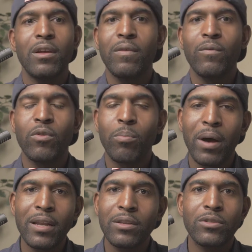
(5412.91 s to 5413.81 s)

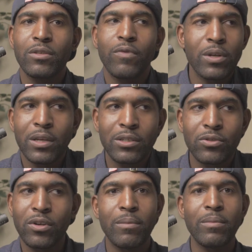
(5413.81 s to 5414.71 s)
Biden, you're just voting against
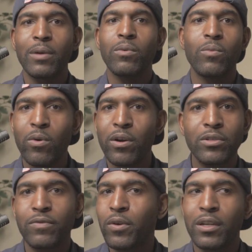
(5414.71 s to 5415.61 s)
Trump. Like with Warren, you're just
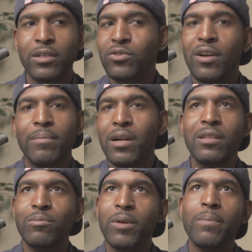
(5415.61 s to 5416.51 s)
voting against Trump. None of these
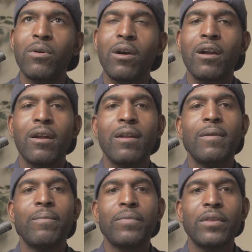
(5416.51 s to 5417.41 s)
people are
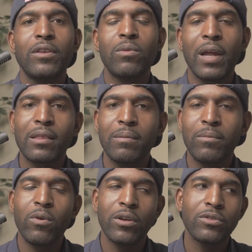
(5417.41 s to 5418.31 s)
you like them more.
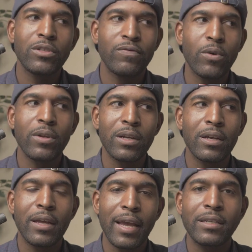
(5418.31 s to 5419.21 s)
You're just voting
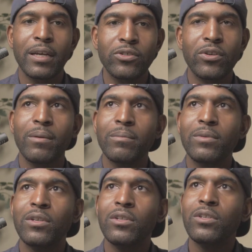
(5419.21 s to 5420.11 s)
anti-Trump.
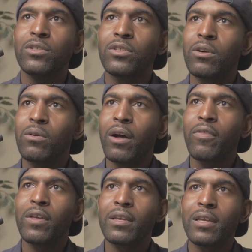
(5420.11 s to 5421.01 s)
So I think
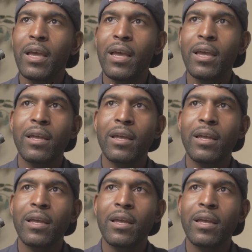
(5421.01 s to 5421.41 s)
Yang